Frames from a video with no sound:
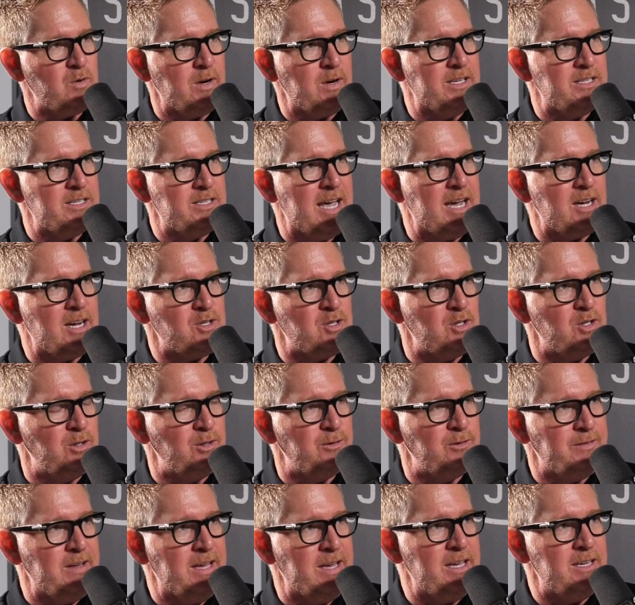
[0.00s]

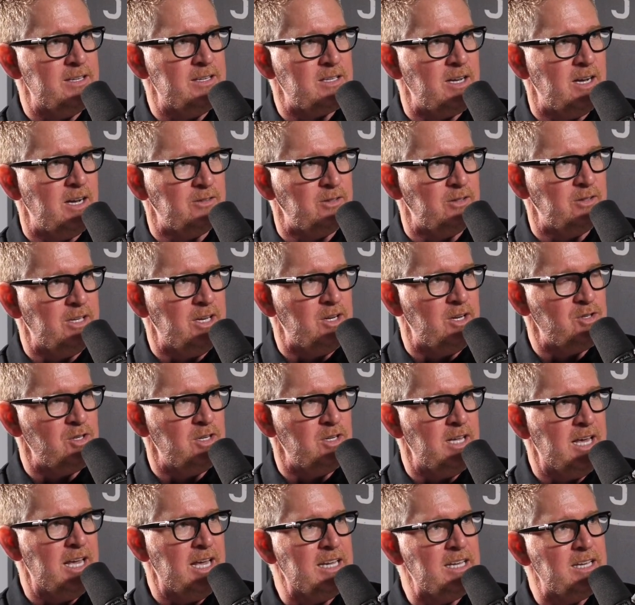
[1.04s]
transactional phase
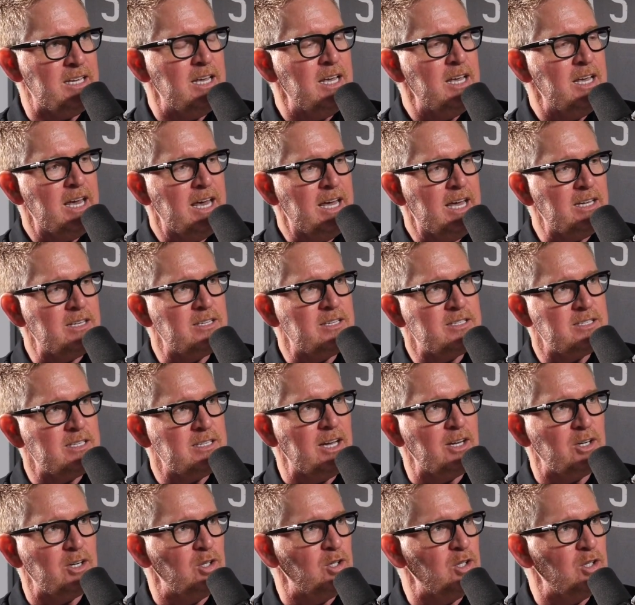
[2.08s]
consultation? Any um, any
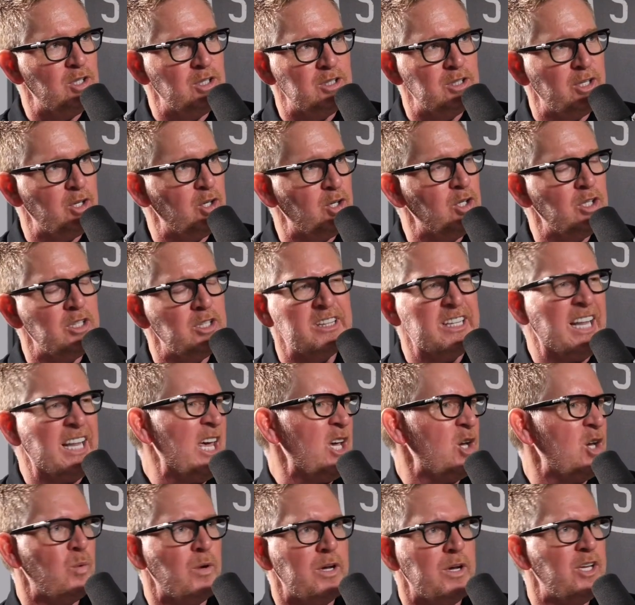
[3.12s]
subtle just, little
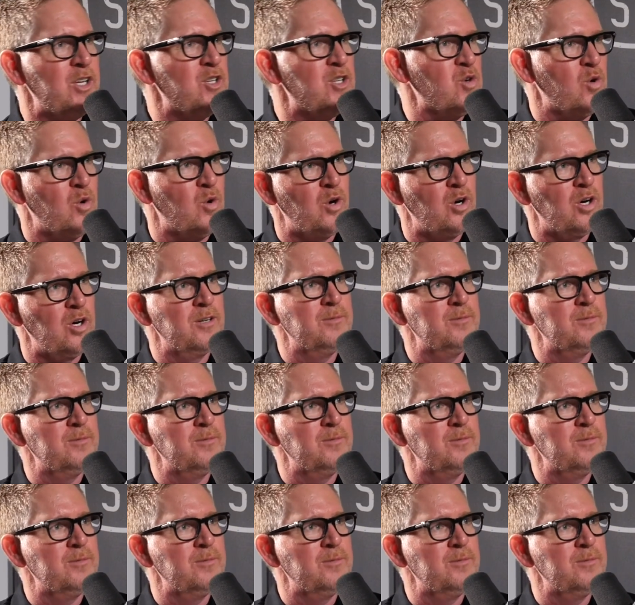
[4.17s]
language look, or